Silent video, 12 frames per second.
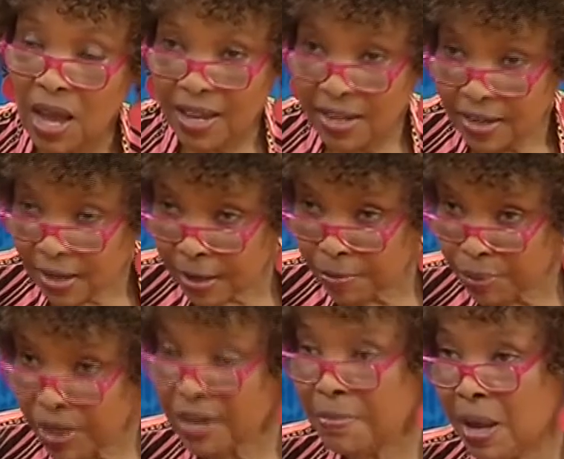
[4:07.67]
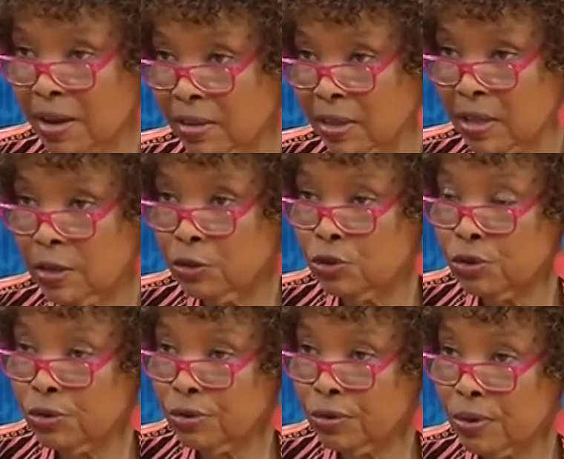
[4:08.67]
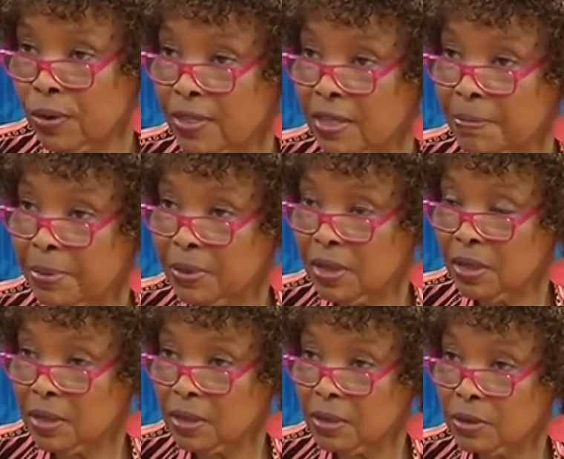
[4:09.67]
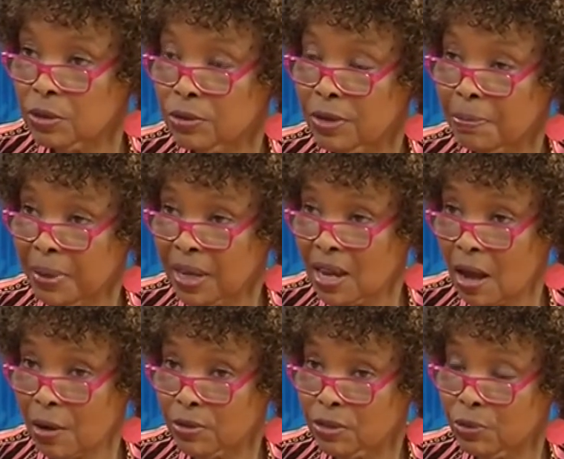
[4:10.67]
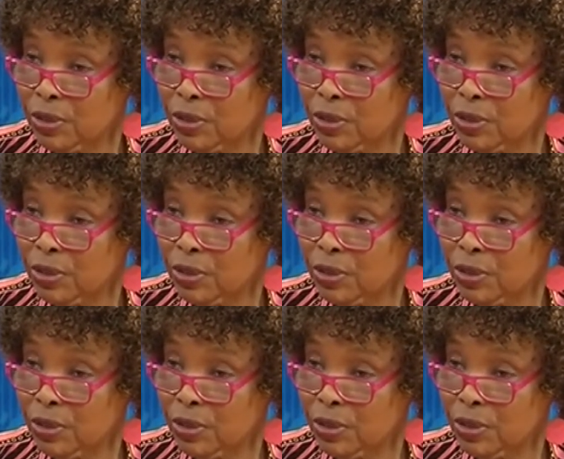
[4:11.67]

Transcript: and then they bring back to the Pink House.